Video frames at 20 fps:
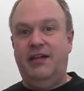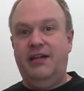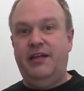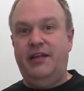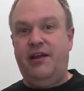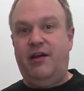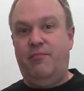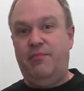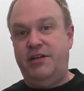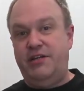
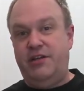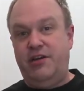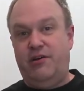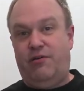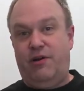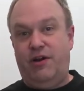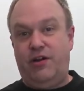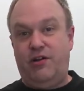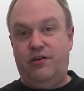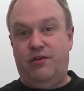but you don't
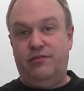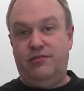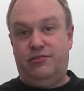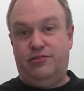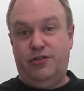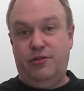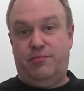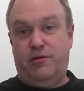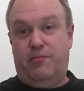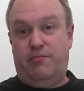want to go
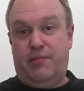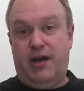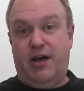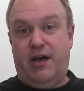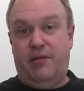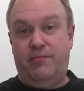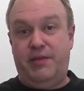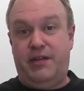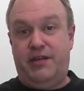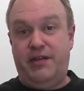super
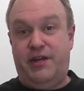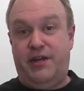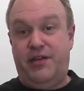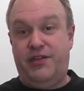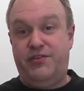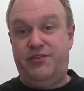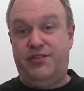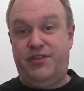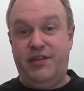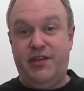mild
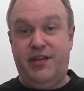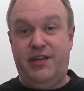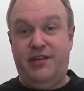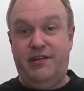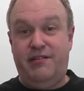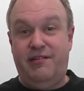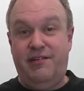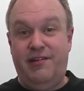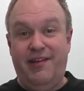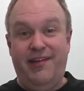because
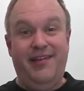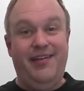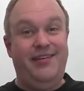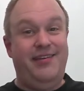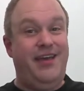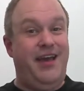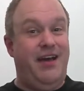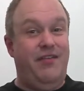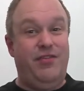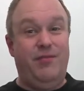then
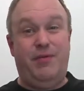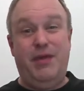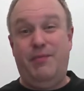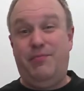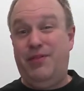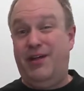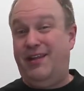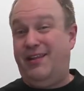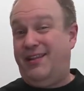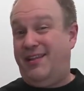you have the
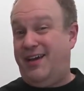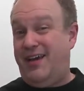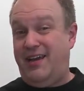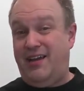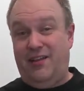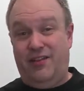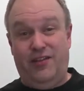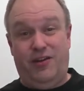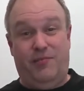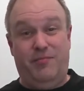people that like
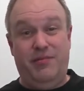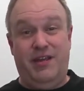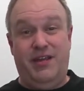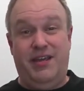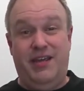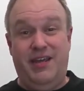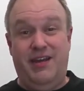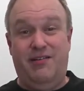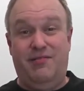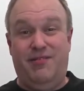a little bit of
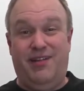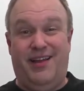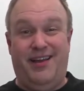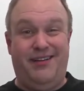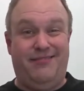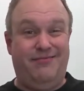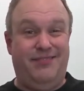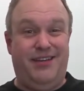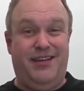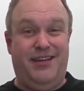heat are like,